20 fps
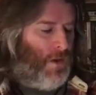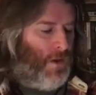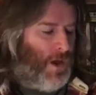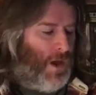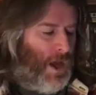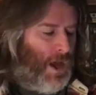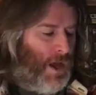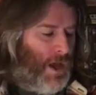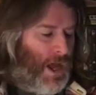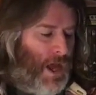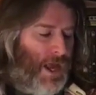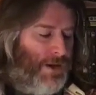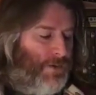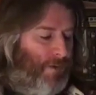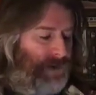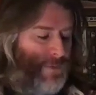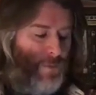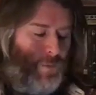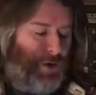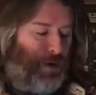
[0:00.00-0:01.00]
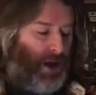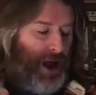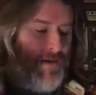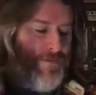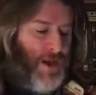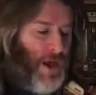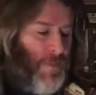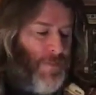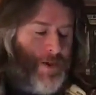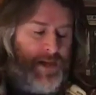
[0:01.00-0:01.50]
And we'll have
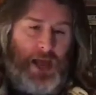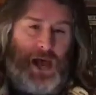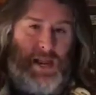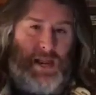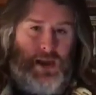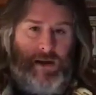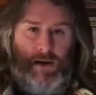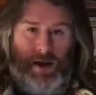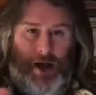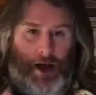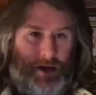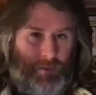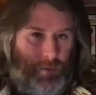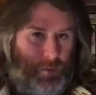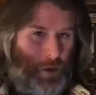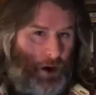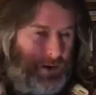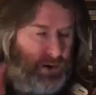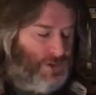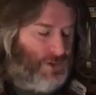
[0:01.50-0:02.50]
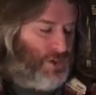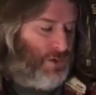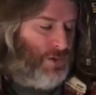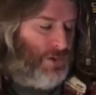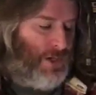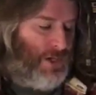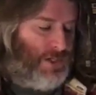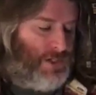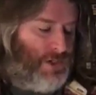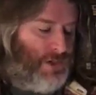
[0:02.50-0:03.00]
it up again in one or
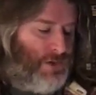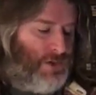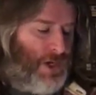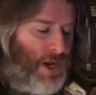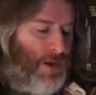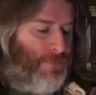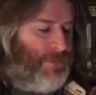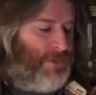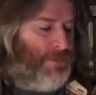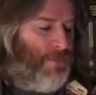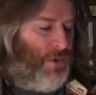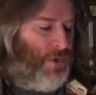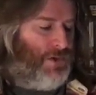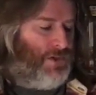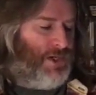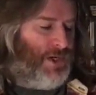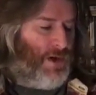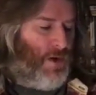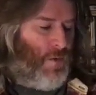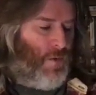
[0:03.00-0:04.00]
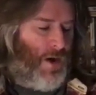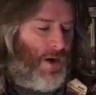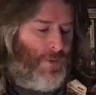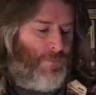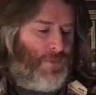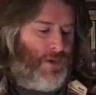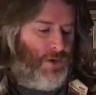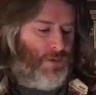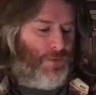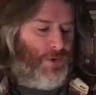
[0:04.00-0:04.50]
two times more, so don't worry,
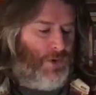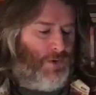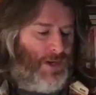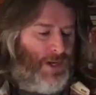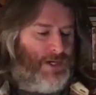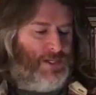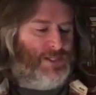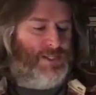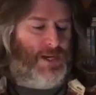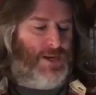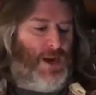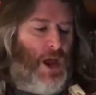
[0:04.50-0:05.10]
you'll get to see it.